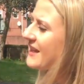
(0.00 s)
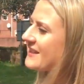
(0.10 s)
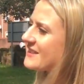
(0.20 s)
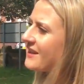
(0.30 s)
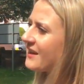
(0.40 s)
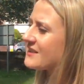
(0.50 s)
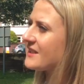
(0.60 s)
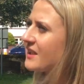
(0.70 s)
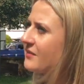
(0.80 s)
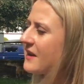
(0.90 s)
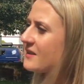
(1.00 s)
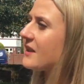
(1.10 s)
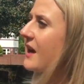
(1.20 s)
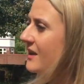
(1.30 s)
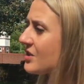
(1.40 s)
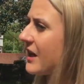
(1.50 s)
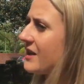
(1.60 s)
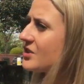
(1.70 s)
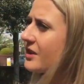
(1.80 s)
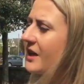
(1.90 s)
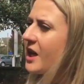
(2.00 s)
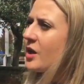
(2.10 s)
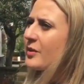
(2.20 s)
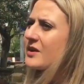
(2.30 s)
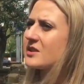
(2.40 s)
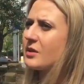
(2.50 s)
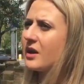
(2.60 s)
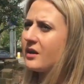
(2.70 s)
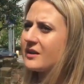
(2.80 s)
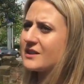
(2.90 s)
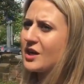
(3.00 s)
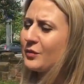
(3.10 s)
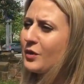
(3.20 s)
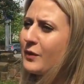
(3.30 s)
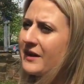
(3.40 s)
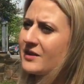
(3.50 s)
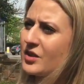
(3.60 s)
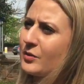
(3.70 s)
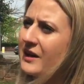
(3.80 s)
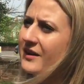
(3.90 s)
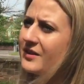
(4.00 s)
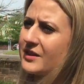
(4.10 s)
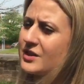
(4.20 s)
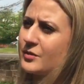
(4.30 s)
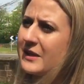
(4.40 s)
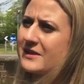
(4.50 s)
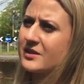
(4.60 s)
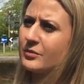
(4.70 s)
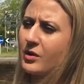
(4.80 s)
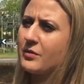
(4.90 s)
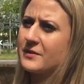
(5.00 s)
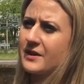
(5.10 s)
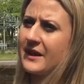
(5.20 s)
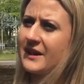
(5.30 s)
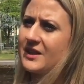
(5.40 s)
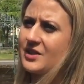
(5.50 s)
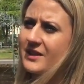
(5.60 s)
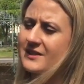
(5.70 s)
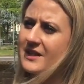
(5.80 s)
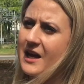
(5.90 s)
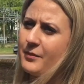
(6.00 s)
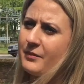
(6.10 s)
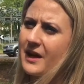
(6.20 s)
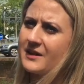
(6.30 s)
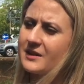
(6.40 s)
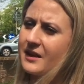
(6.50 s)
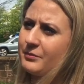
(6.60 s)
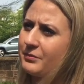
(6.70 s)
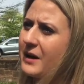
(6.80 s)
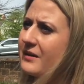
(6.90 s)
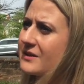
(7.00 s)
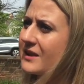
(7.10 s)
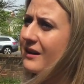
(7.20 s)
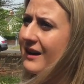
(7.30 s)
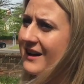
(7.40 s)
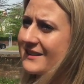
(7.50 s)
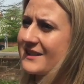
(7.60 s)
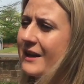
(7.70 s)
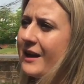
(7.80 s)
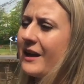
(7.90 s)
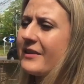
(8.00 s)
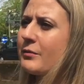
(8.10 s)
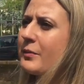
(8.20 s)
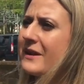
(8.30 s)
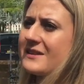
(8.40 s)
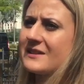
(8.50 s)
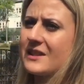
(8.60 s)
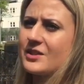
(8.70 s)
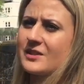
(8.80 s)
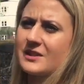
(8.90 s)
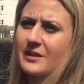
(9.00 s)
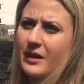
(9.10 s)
as I like to think of education, because a lot of the time we'll wait until we're like 32 weeks until we're offered our NHS and parenting class, and then we'll make decisions